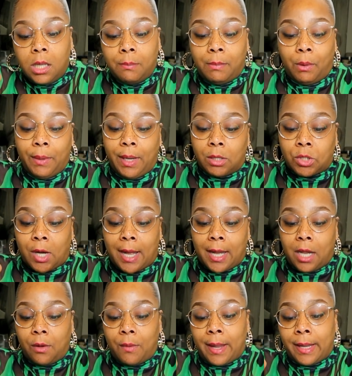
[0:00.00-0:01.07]
But we're going to try it
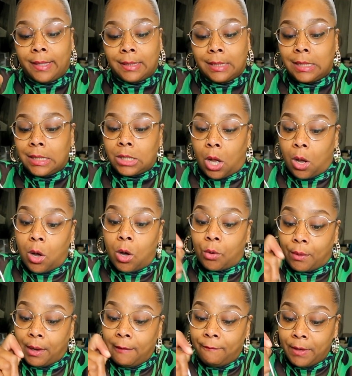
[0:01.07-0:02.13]
anyway because this is all
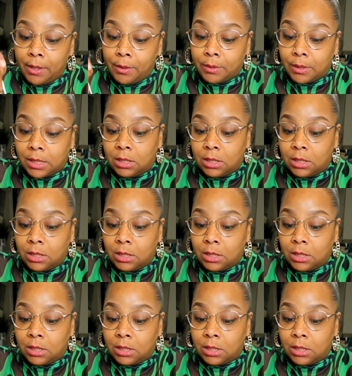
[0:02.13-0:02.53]
green foods.